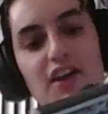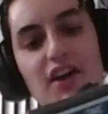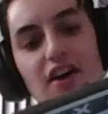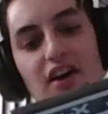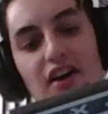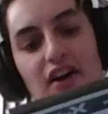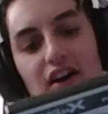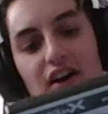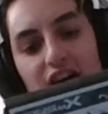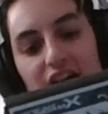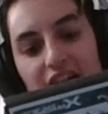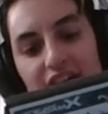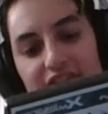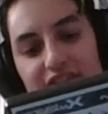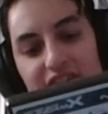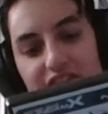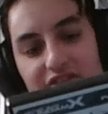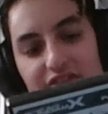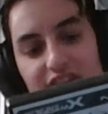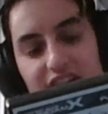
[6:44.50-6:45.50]
I'll have to
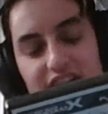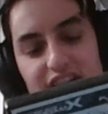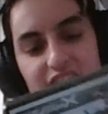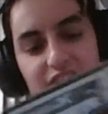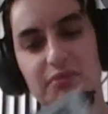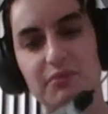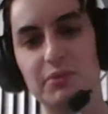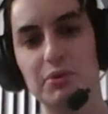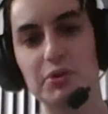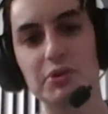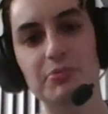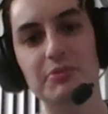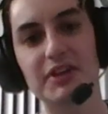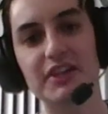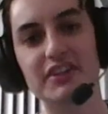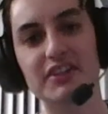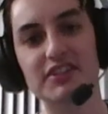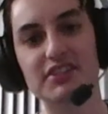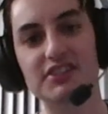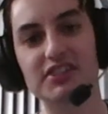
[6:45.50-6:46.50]
find out more about
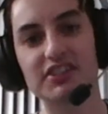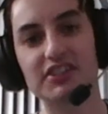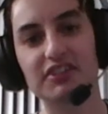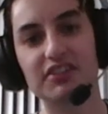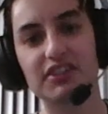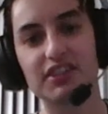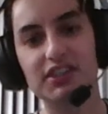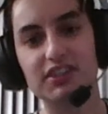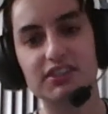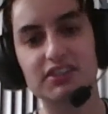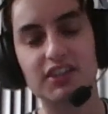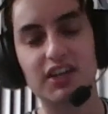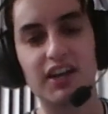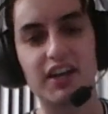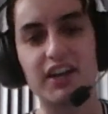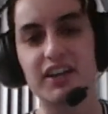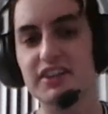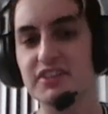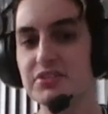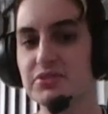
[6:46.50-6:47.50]
this series. I
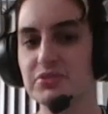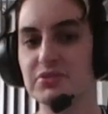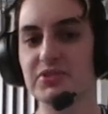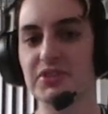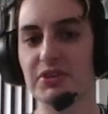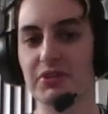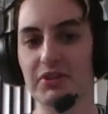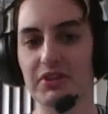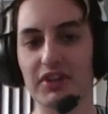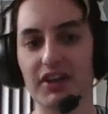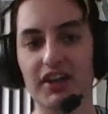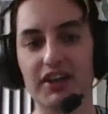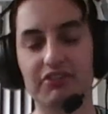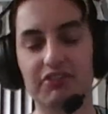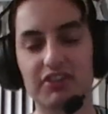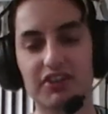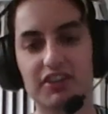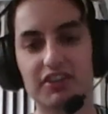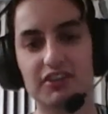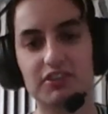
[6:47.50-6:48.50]
do know a lot of
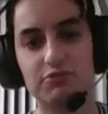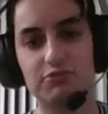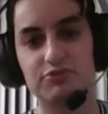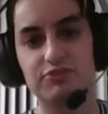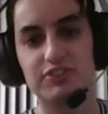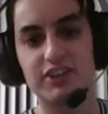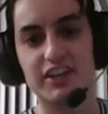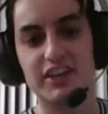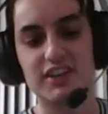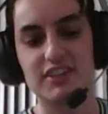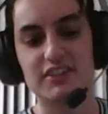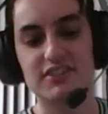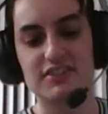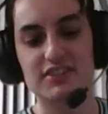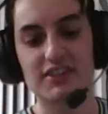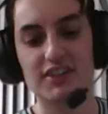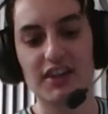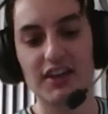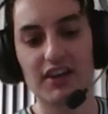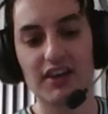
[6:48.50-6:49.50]
Gundam fans.
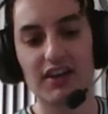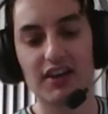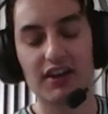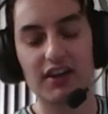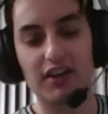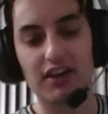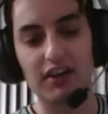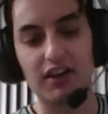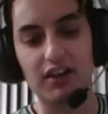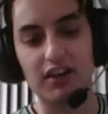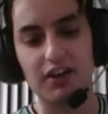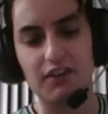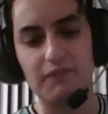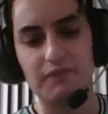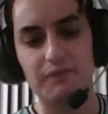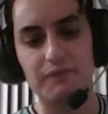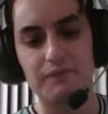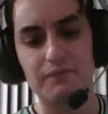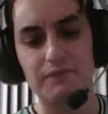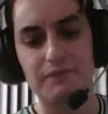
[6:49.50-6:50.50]

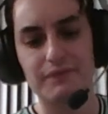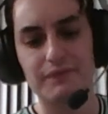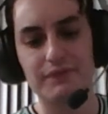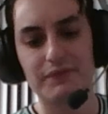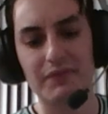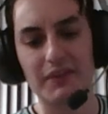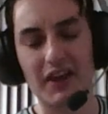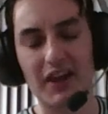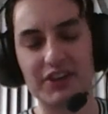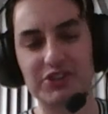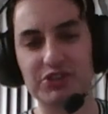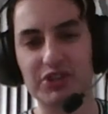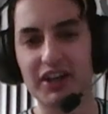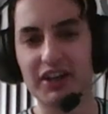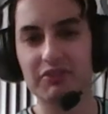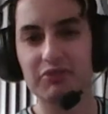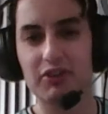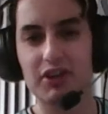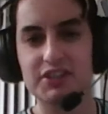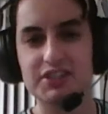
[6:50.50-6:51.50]
I tried
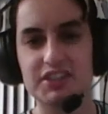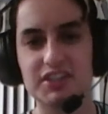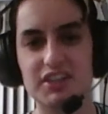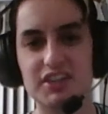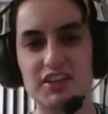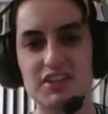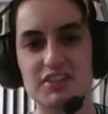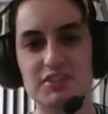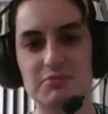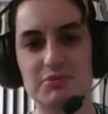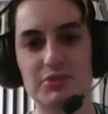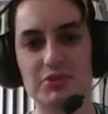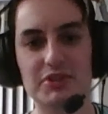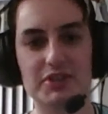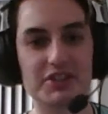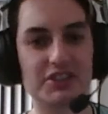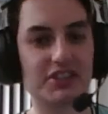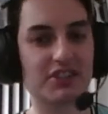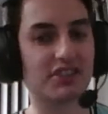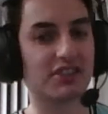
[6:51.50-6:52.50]
watching Gundam
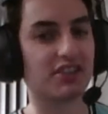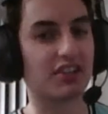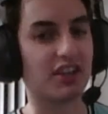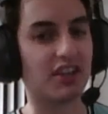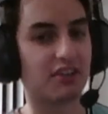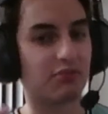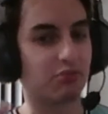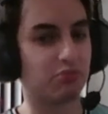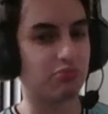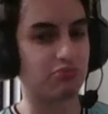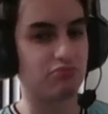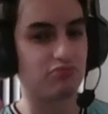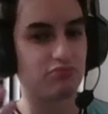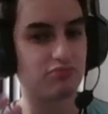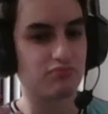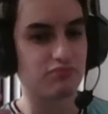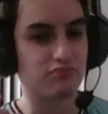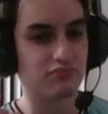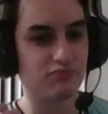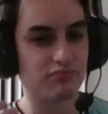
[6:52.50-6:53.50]
Origins.
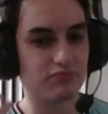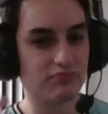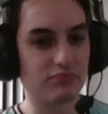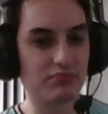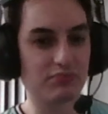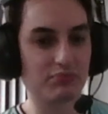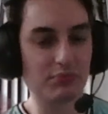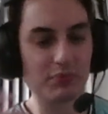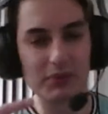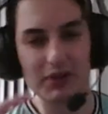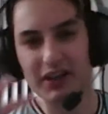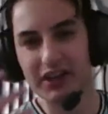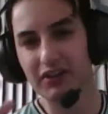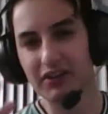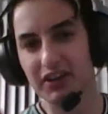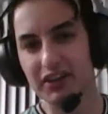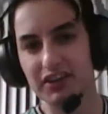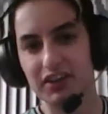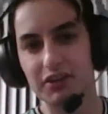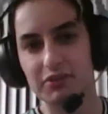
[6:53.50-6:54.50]
I don't know, I
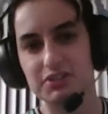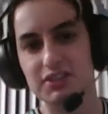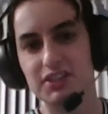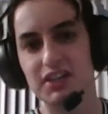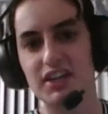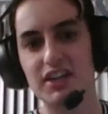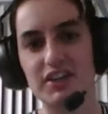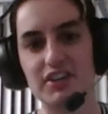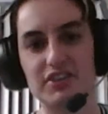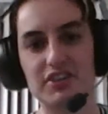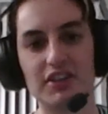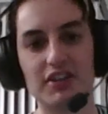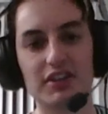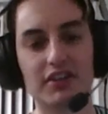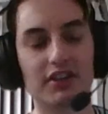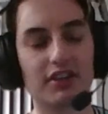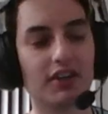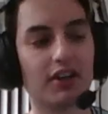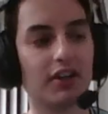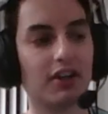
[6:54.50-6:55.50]
thought it was kind of good,
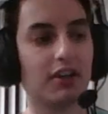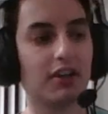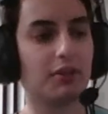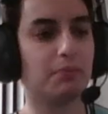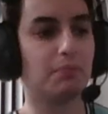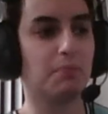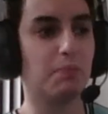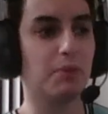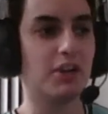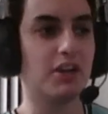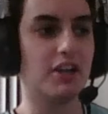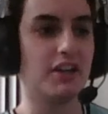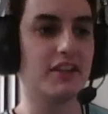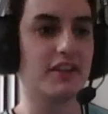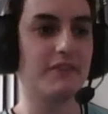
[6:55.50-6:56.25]
but